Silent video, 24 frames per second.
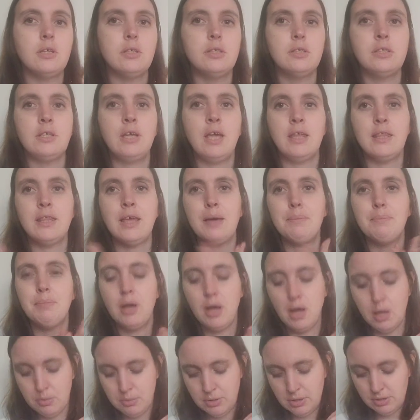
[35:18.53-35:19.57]
So yeah, that
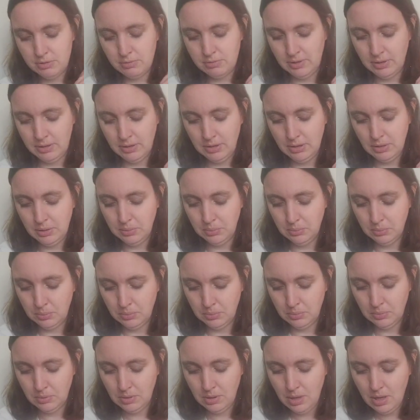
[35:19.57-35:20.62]
part was really
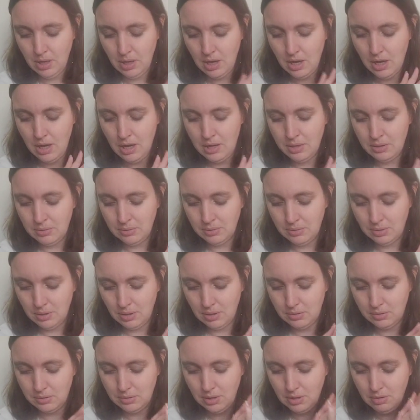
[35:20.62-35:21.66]
cool. I
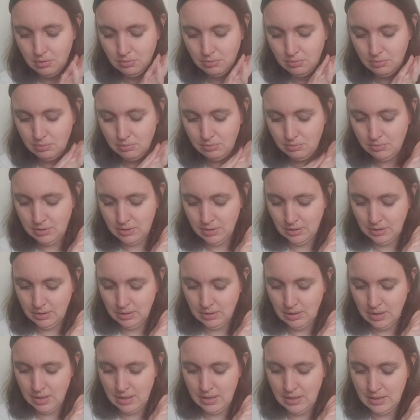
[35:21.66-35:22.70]
also really
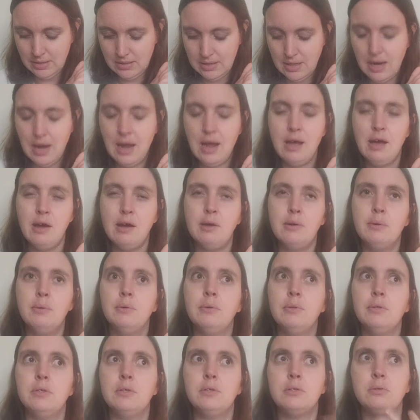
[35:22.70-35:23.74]
liked how
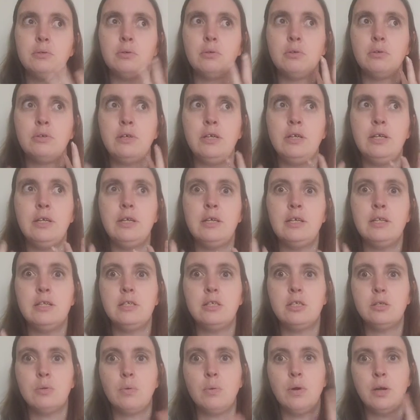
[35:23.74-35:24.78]
the story
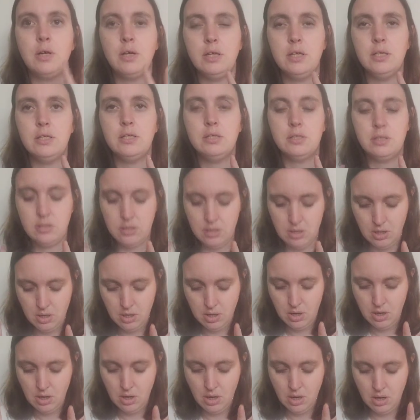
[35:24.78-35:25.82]
intertwined
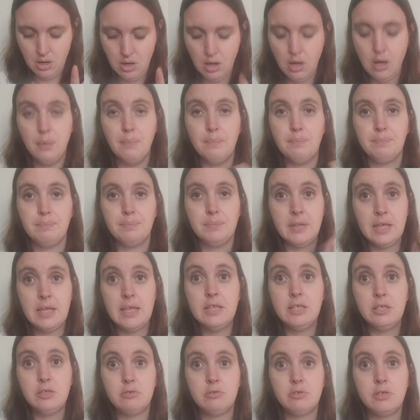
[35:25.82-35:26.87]

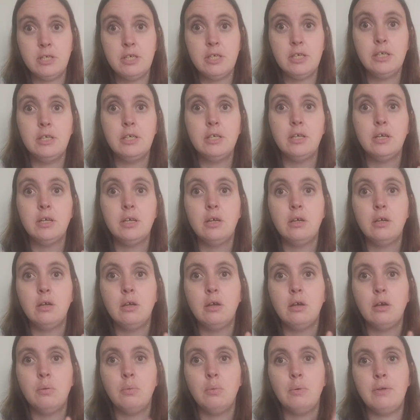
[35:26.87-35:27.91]
history
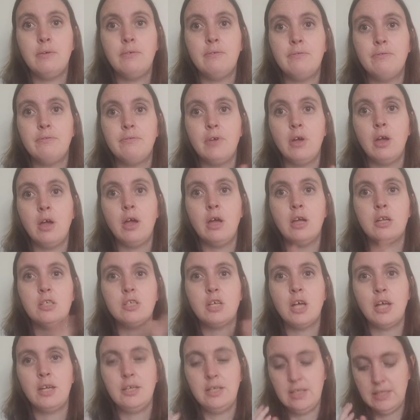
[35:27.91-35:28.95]
with
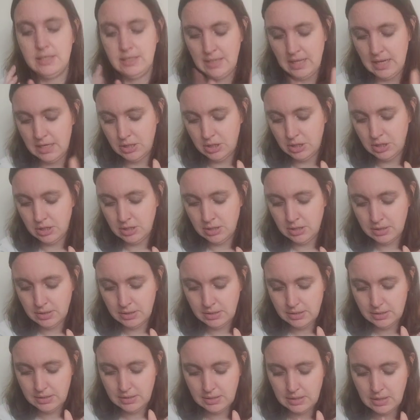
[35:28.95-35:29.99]
Chinese
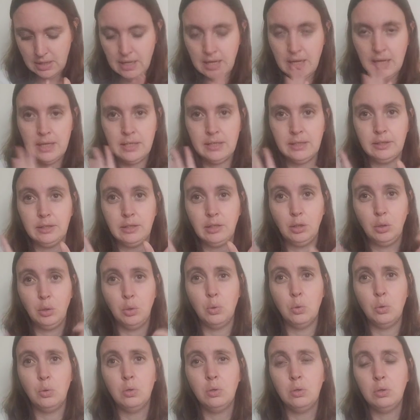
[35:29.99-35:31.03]
legends and
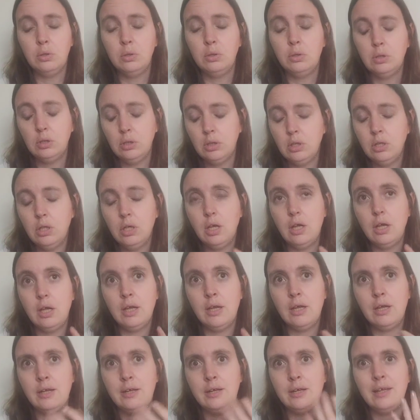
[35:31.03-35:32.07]
lore.
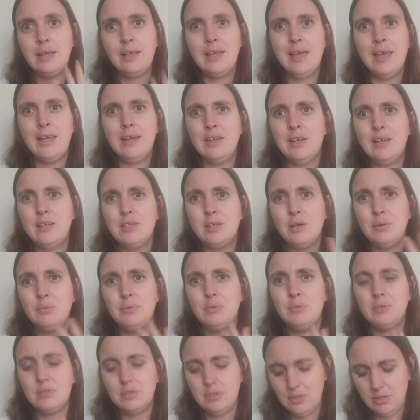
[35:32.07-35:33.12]
And again, I don't